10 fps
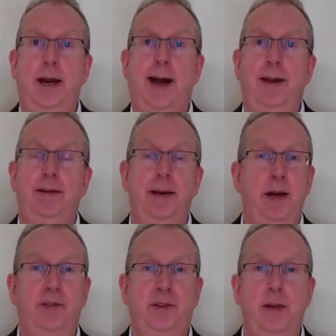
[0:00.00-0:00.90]
and I
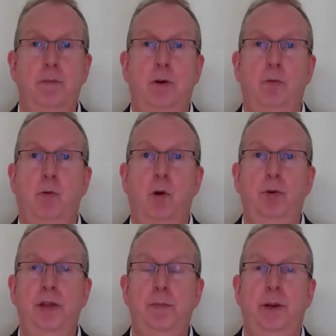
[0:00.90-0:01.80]
asked him
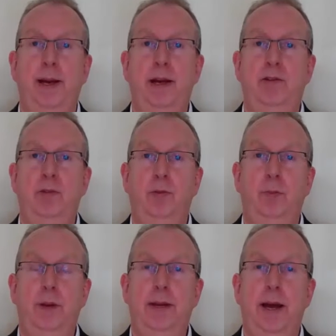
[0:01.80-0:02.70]
what the implications
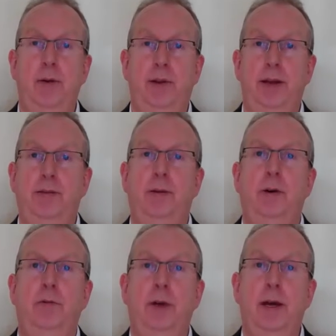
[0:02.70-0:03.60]
would be nowadays
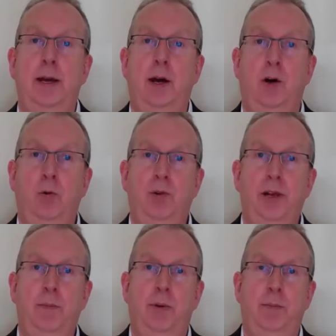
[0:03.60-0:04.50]
of
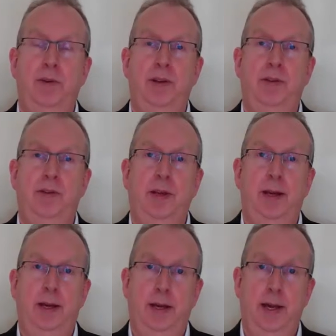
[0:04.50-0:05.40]
holding properties
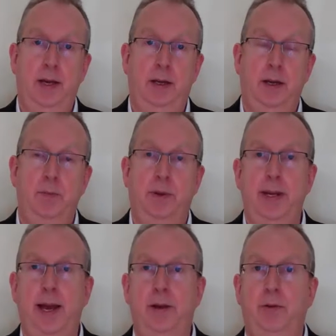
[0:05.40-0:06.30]
in a
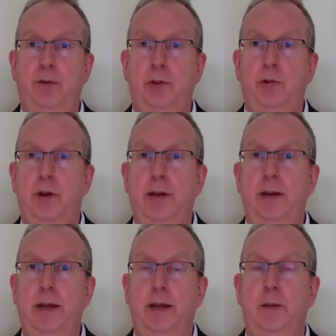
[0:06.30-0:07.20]
company and also
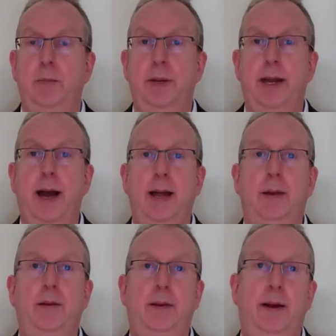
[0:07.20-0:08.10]
trading in a company.
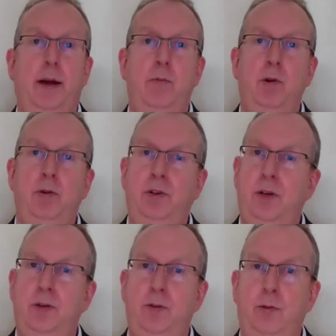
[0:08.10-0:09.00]
And I won't
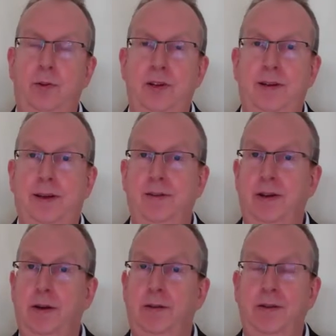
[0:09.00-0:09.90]
go through all the details
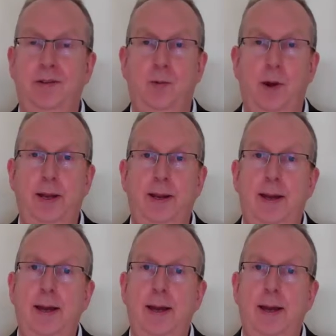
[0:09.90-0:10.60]
now because it's quite